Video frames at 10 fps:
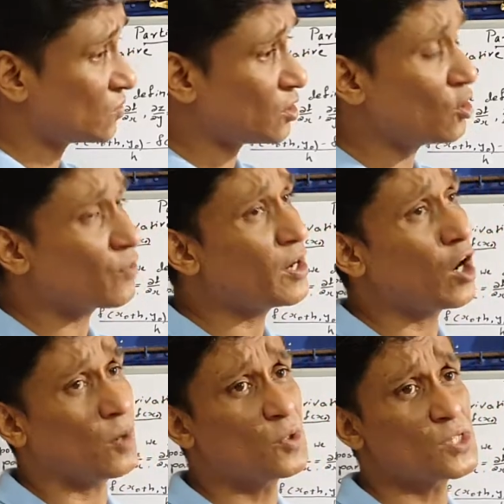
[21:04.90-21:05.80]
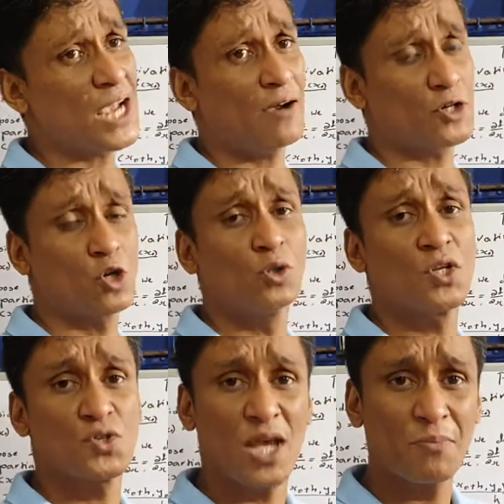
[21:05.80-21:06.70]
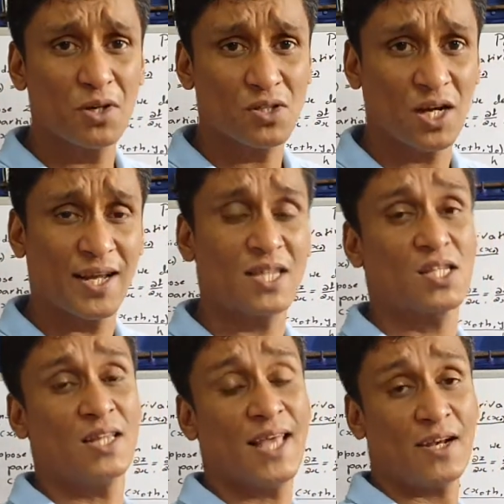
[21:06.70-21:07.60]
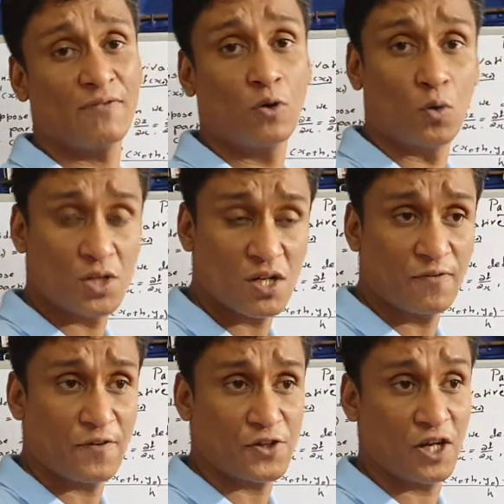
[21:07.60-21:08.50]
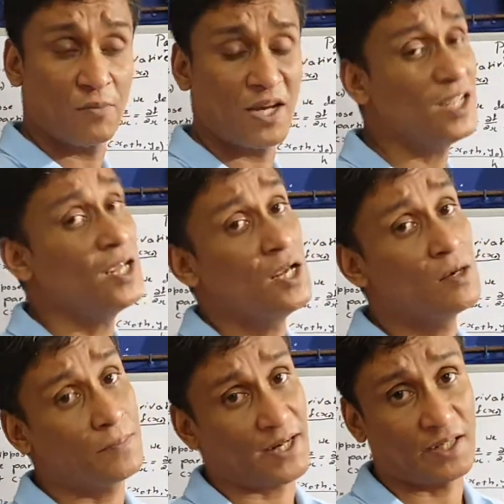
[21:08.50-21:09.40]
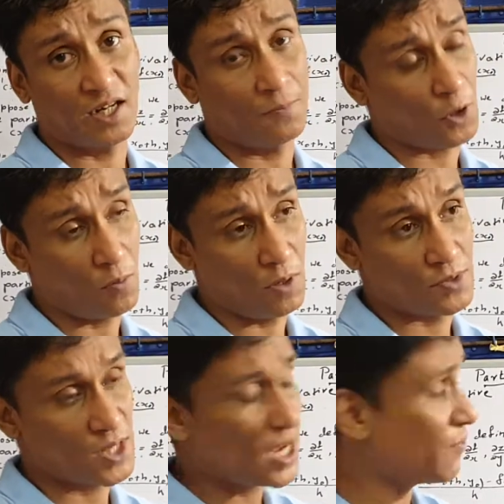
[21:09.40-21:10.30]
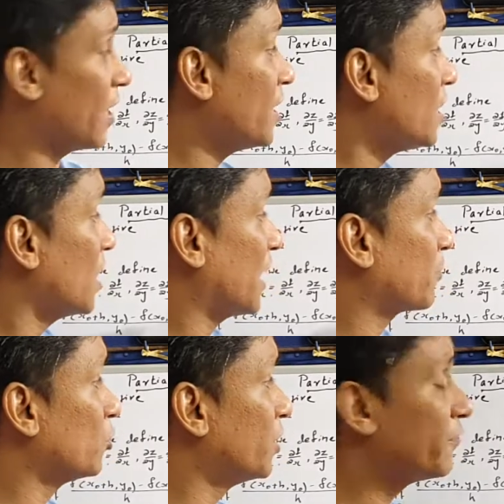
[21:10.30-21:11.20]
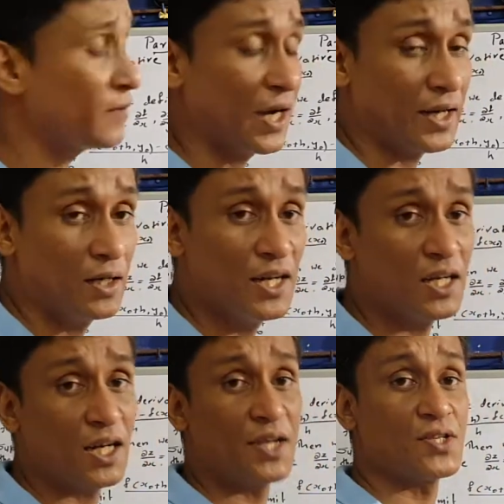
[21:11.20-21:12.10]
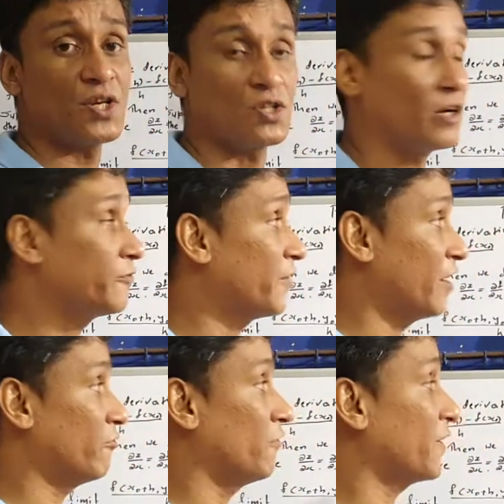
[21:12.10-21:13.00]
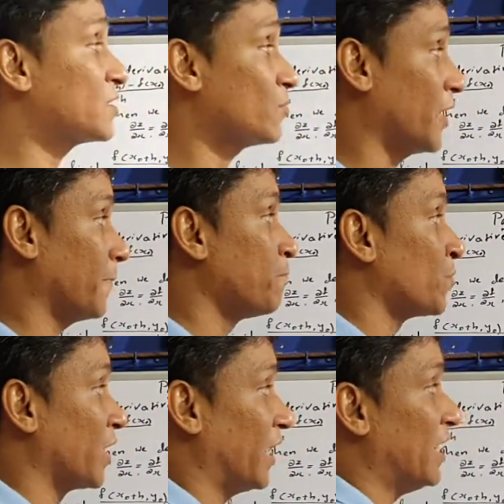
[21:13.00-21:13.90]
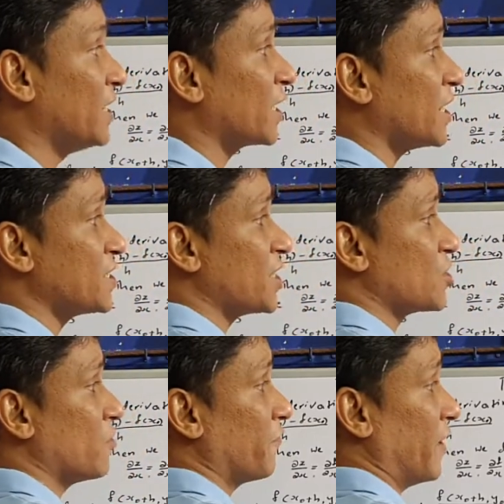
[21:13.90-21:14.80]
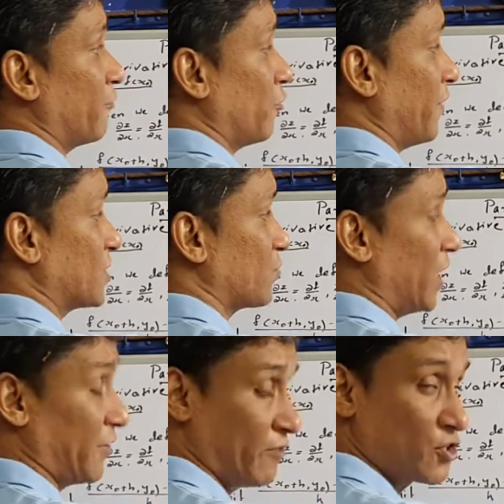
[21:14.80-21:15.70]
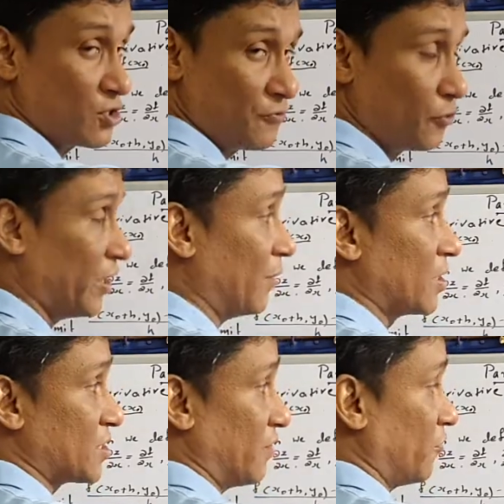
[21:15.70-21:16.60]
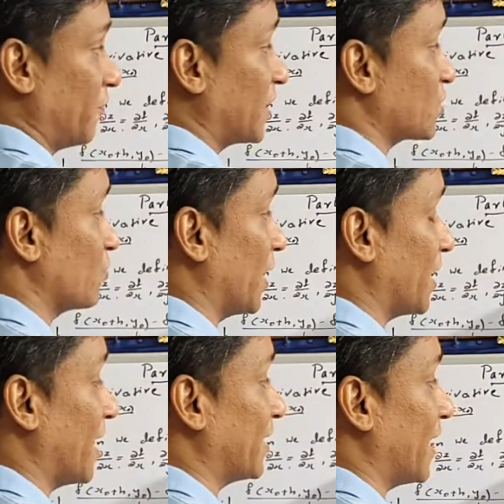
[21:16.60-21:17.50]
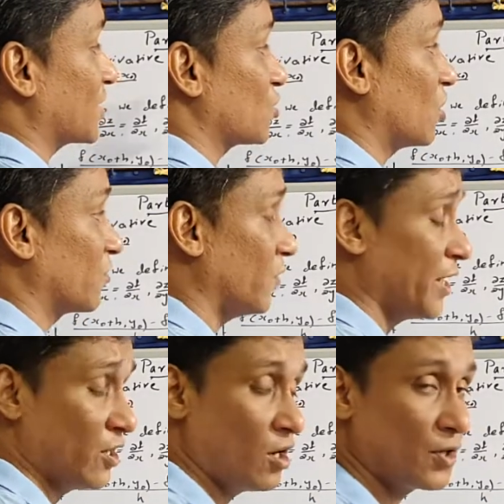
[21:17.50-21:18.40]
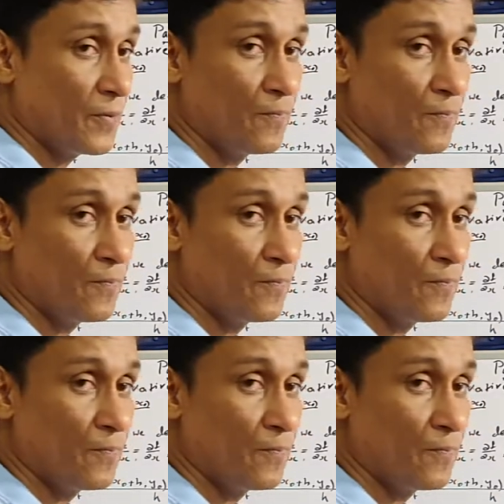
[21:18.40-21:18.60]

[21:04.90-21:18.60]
or will almost show the same result as that of the original function in many practical problems. Anyway, I am going to define linearization of f of xy. A linearization of f of xy, function of two variables f of xy at x0, y0,